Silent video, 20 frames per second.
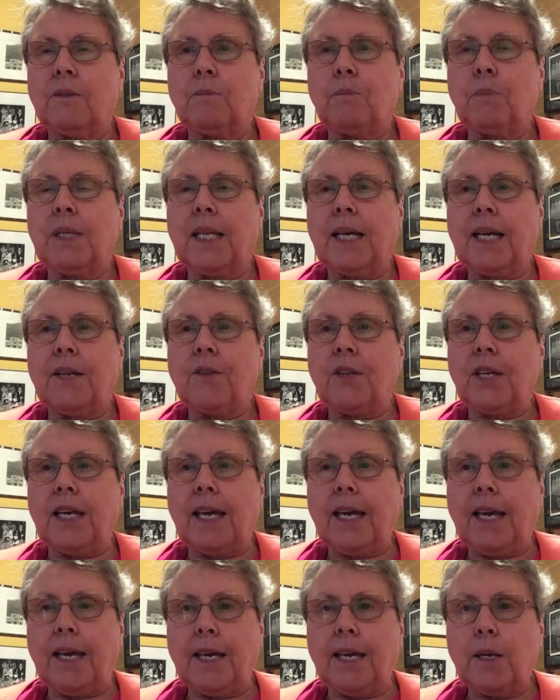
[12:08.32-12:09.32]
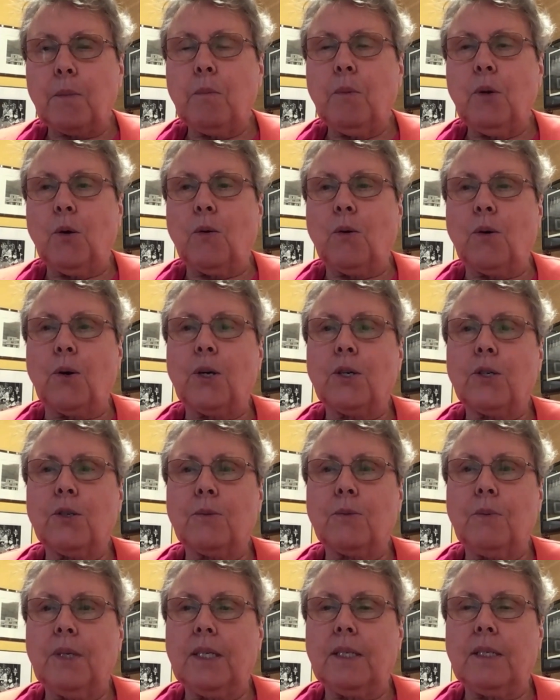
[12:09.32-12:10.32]
play the game
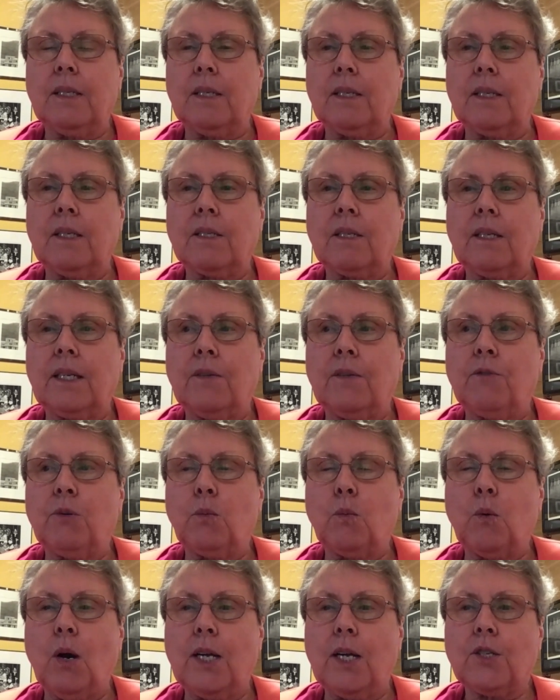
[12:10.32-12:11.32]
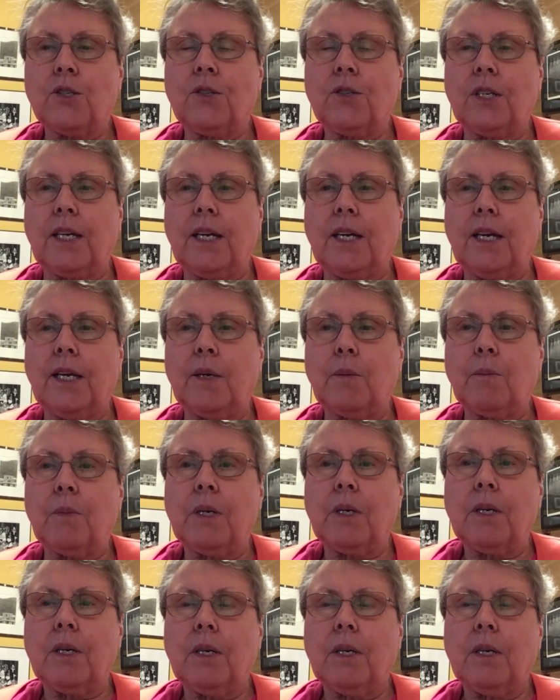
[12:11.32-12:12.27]
or even watch the game.